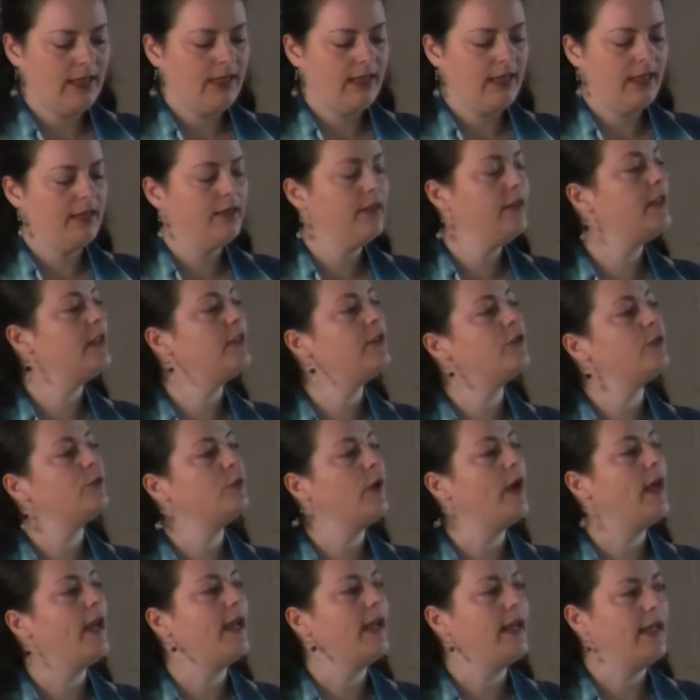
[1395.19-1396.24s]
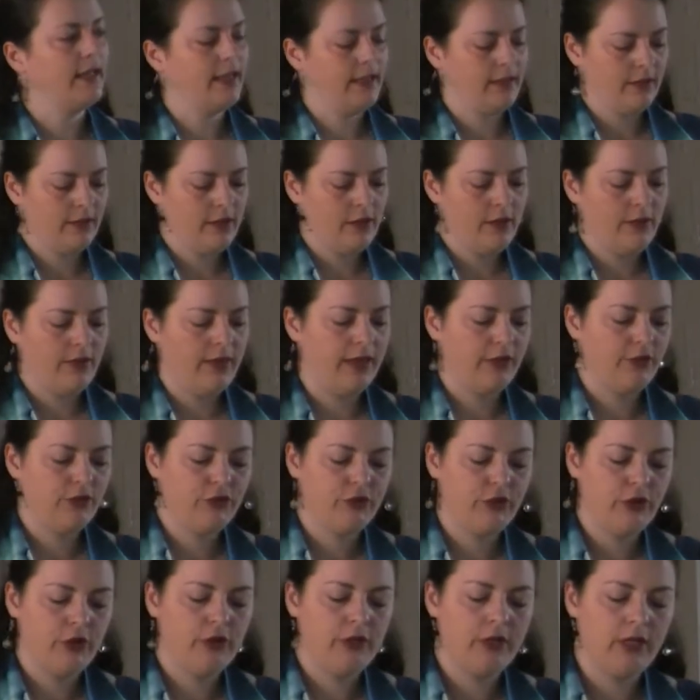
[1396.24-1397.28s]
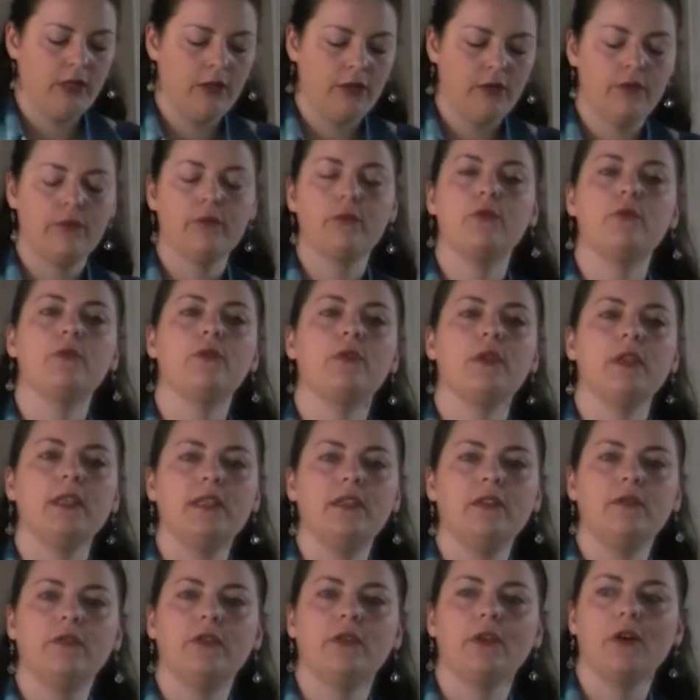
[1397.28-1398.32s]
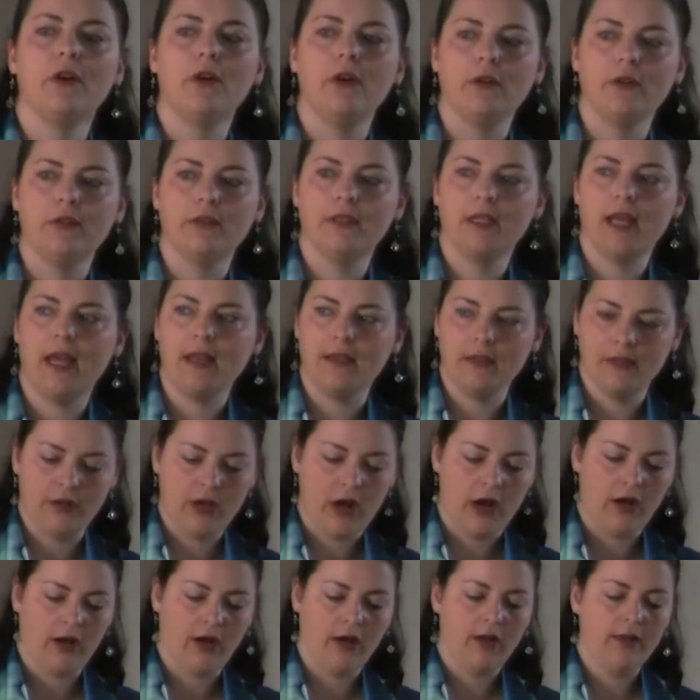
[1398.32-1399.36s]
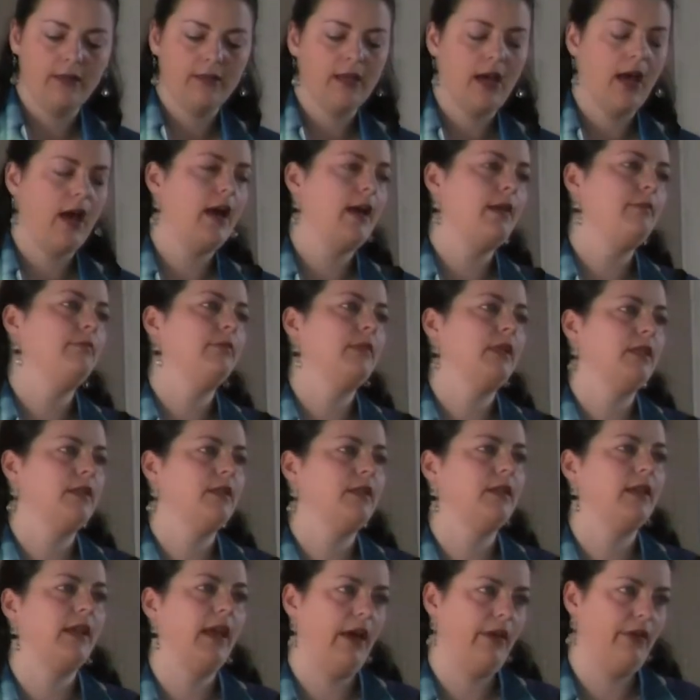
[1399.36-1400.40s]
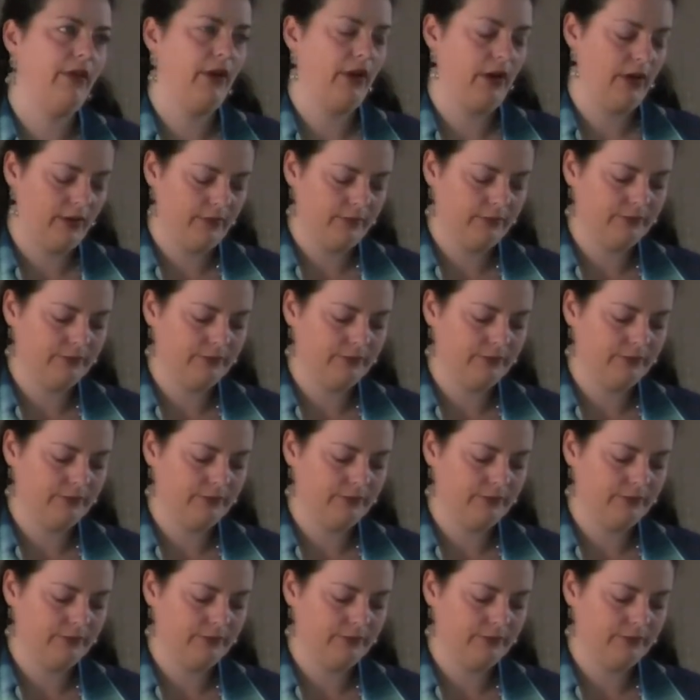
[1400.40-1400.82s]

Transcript: In this way, they journeyed through the difficult and dark times together.